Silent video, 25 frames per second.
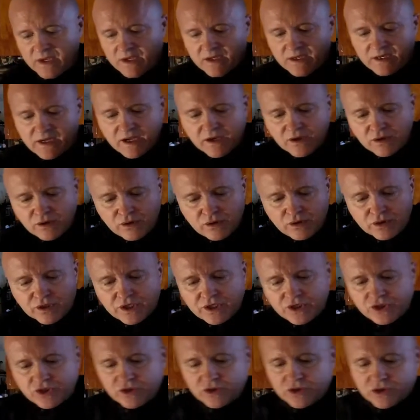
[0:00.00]
Take a look
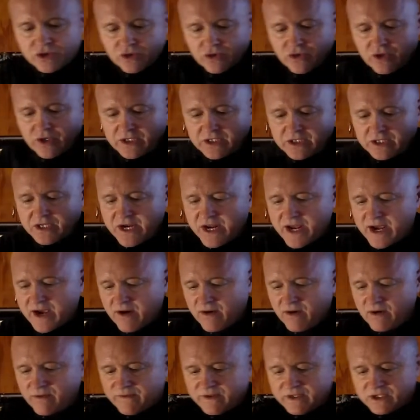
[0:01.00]
at your sauce
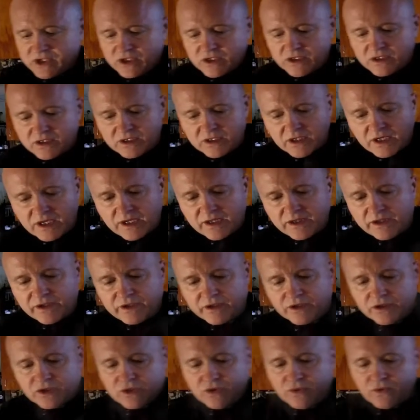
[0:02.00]
now. If it's a
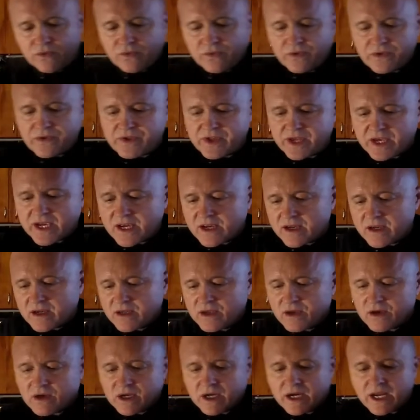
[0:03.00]
little too thick,
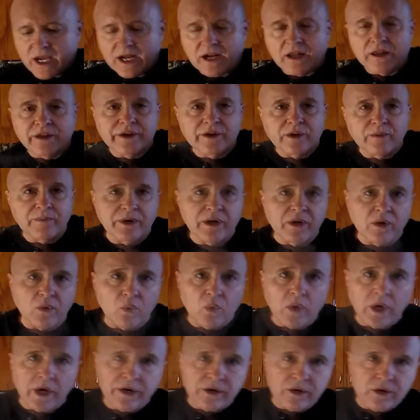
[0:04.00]
you can add a little bit of
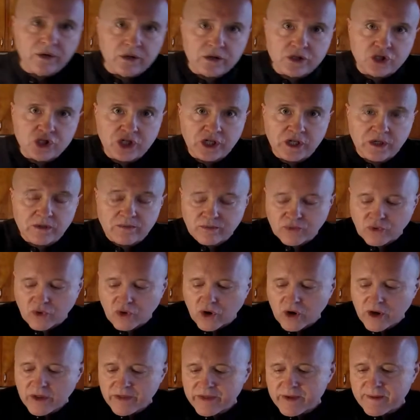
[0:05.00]
water or chicken
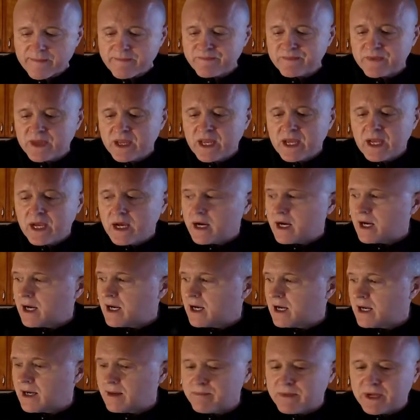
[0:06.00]
broth.
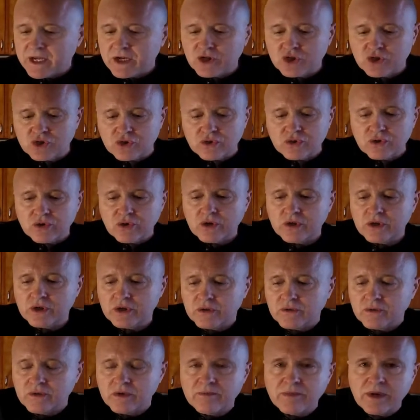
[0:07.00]
Make sure
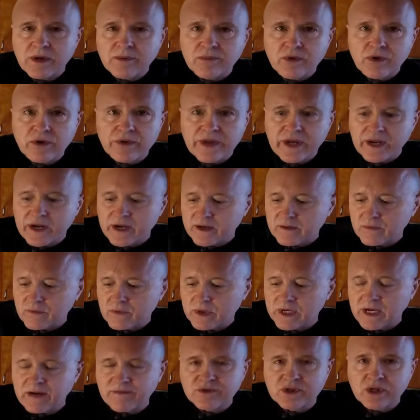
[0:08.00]
you remember that
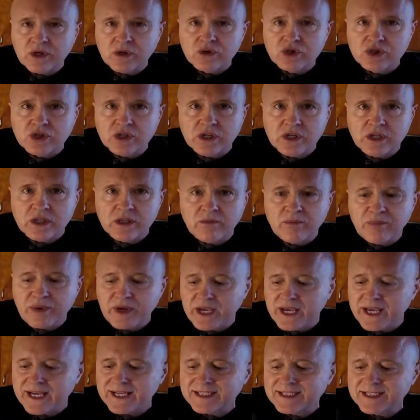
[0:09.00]
what I've told you in the
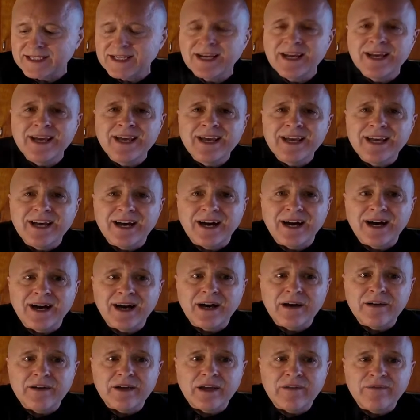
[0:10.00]
past.
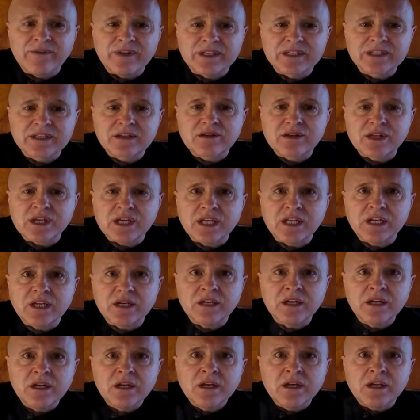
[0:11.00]
If it's
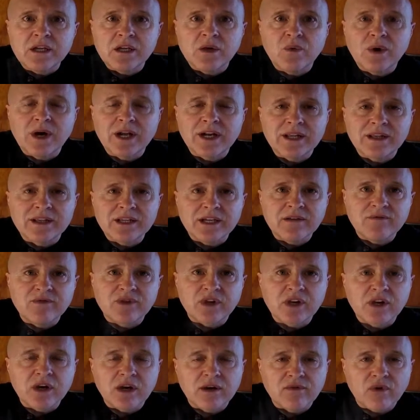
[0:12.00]
thin, you want to leave the
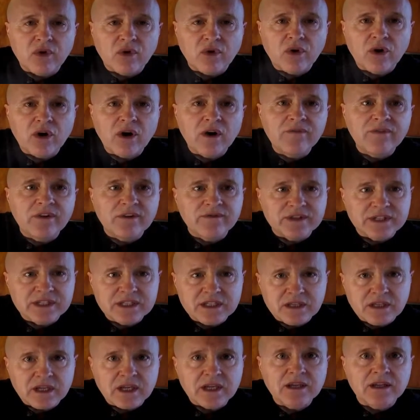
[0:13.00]
cover off. If
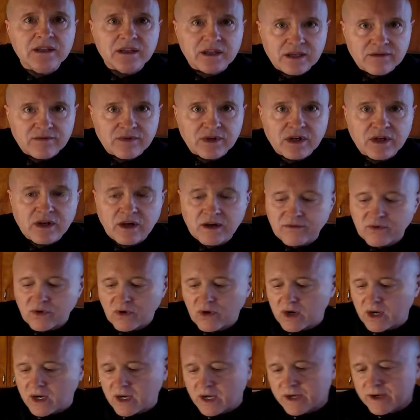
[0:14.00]
it's thick, leave the
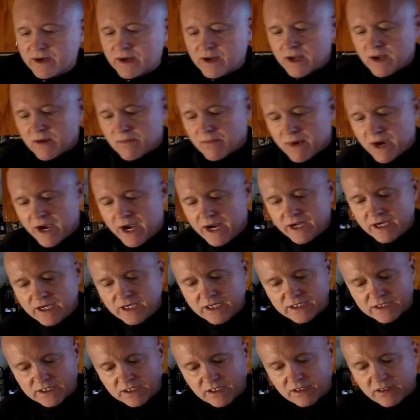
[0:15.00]
cover on. Mine
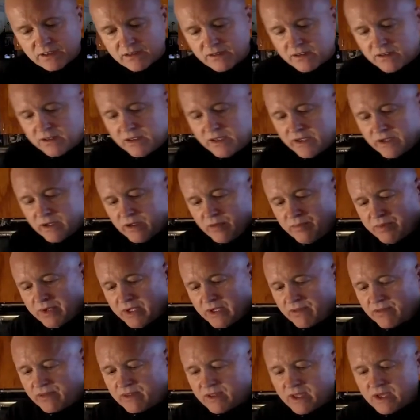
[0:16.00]
is a little
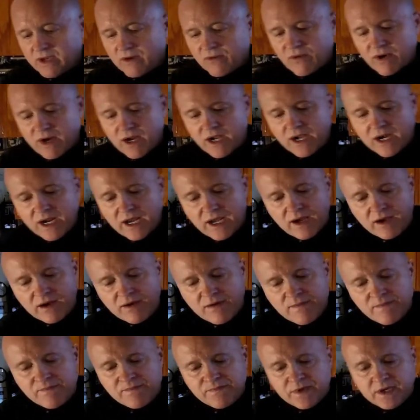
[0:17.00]
bit thick right
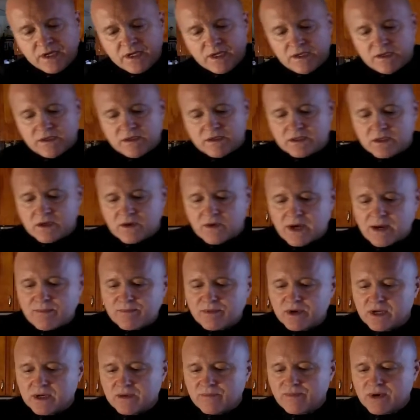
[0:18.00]
now, so I'm
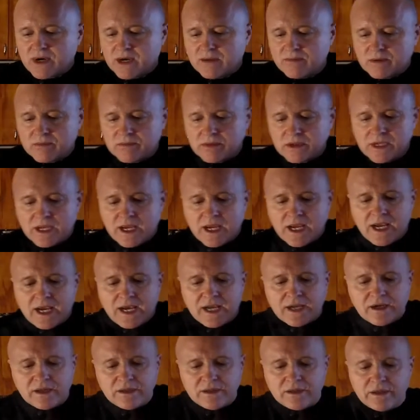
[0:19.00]
going to probably
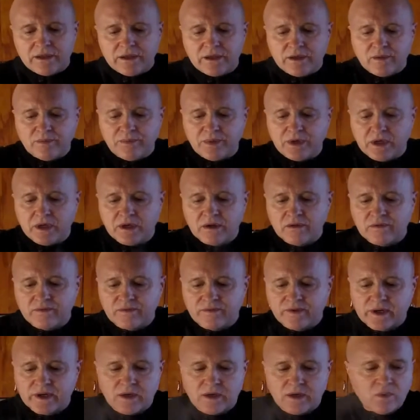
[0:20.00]
add a little bit of
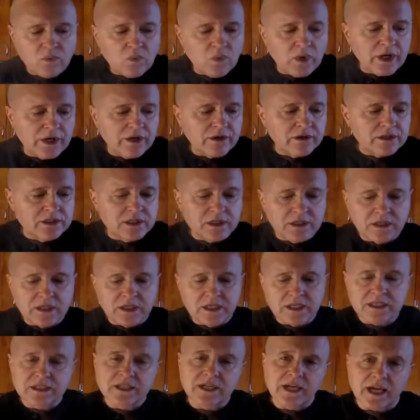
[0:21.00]
water to
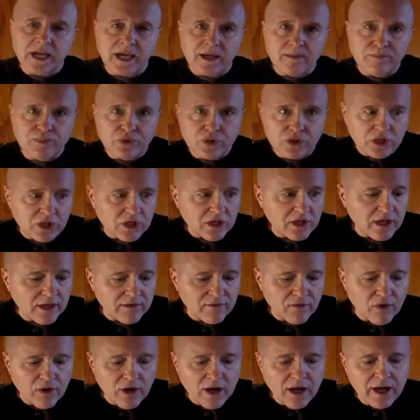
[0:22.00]
this and put the
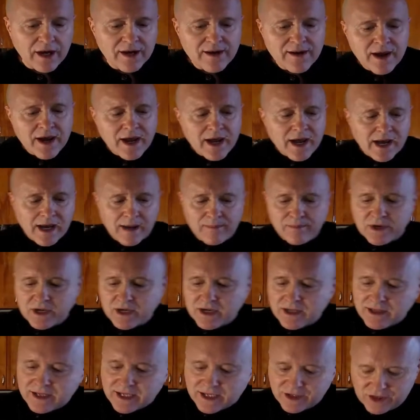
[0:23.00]
cover on. I'm
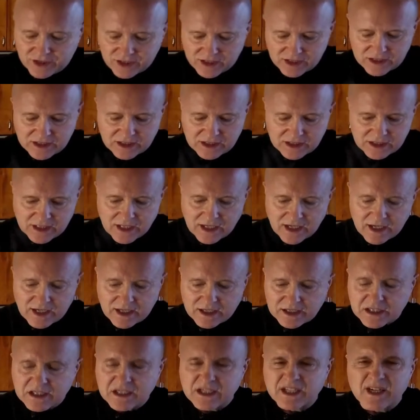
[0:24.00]
going to let this
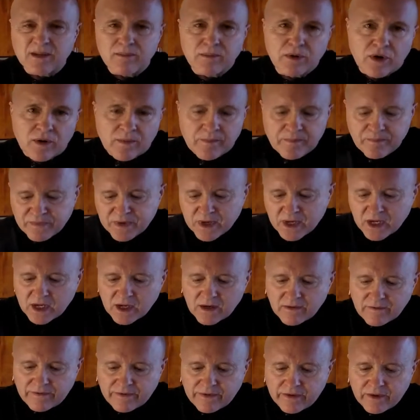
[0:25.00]
simmer
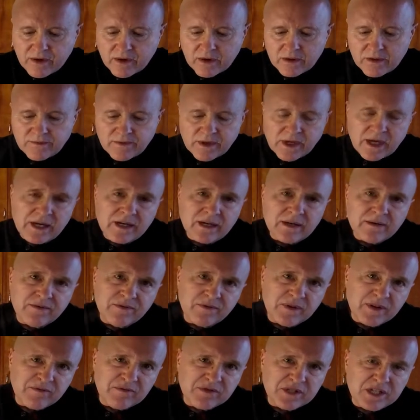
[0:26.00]
for
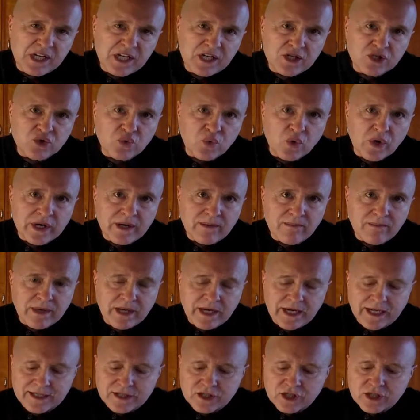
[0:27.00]
15-20
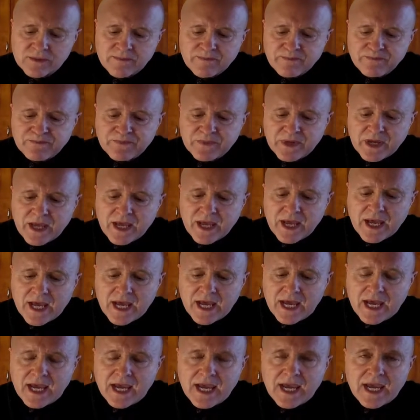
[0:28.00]
minutes,
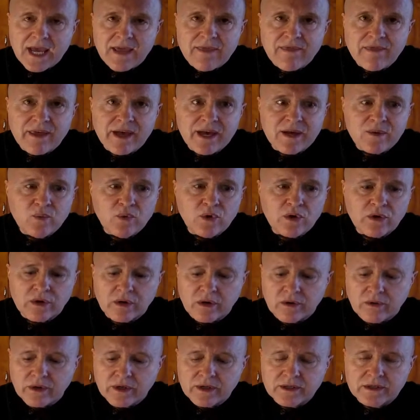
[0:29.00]
and then we're
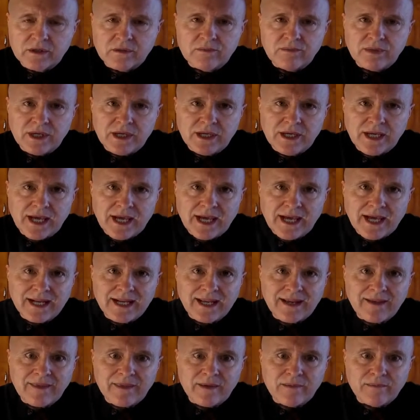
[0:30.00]
going to be
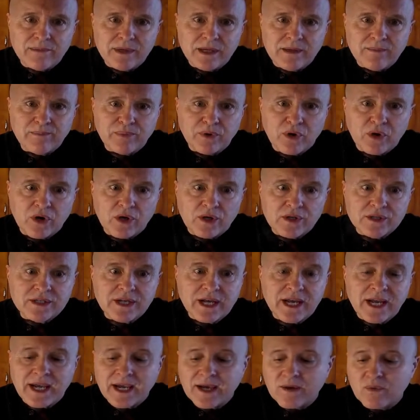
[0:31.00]
adding the meatballs.
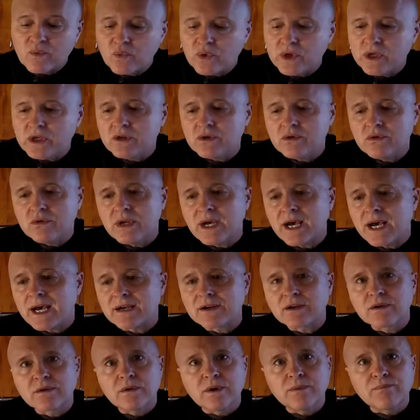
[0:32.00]
And we do
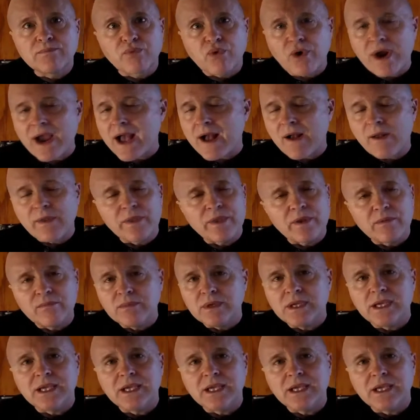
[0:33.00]
not brown the